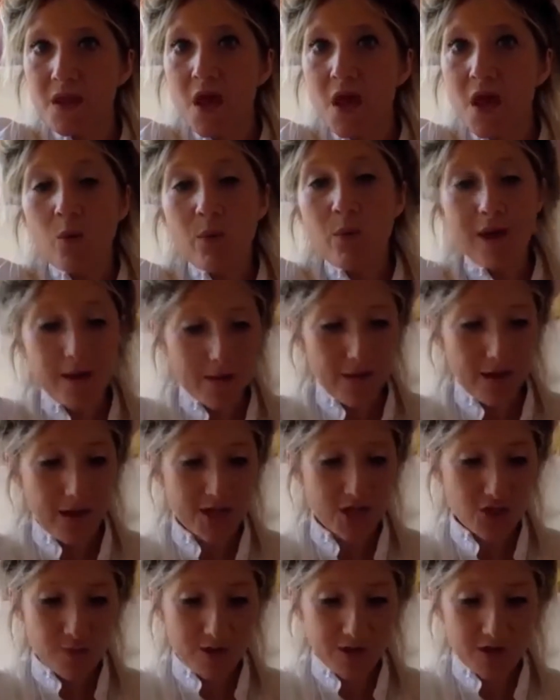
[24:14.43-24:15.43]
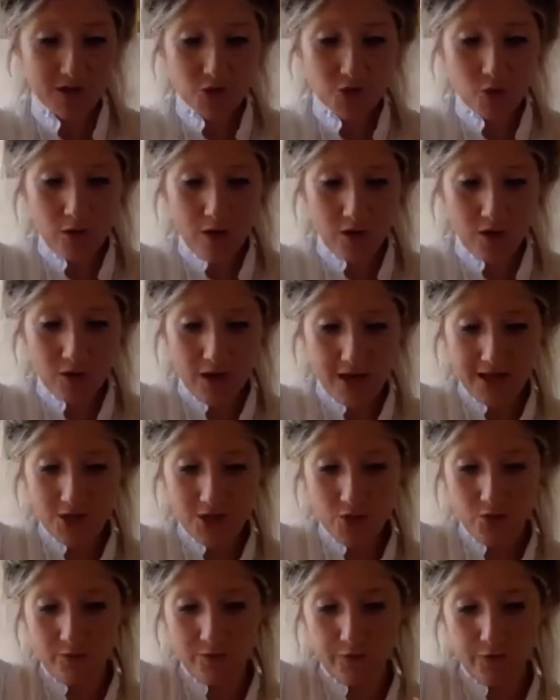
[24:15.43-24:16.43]
Well, actually, we're going to talk. Oh, I can
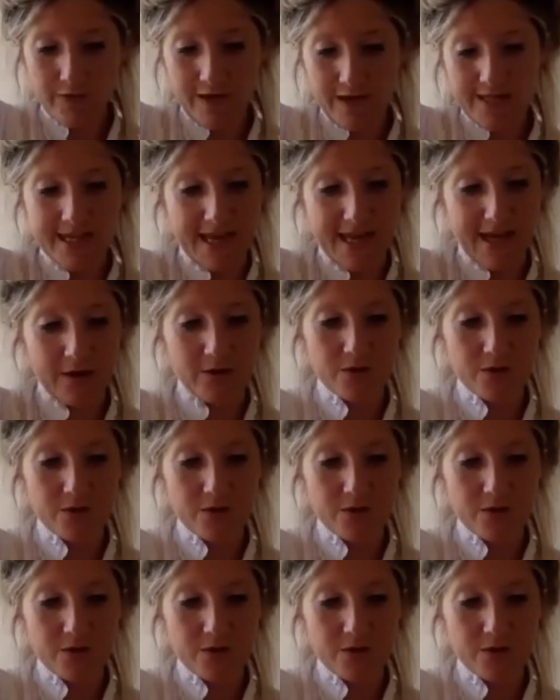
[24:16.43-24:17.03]
talk through that now.